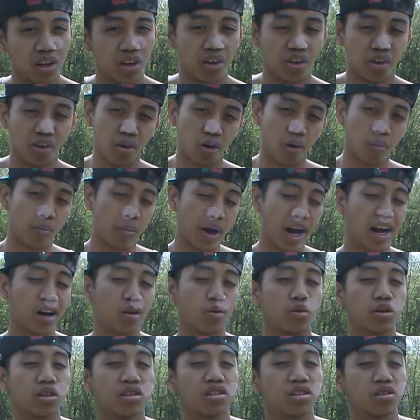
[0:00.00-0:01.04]
your
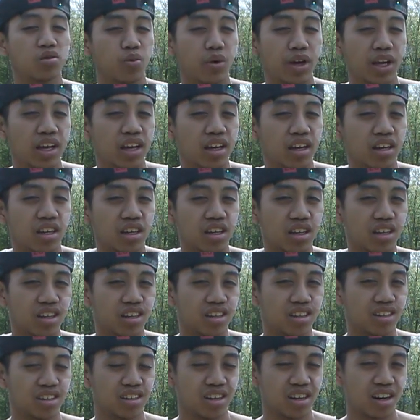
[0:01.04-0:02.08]
backwards swinging
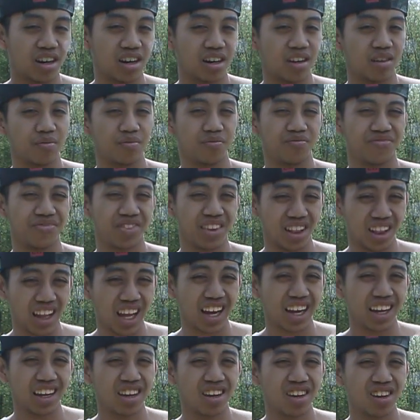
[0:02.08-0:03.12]

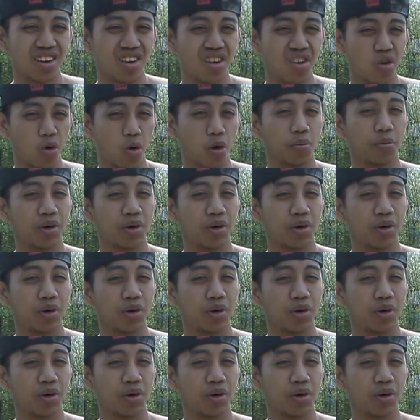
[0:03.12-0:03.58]
leg will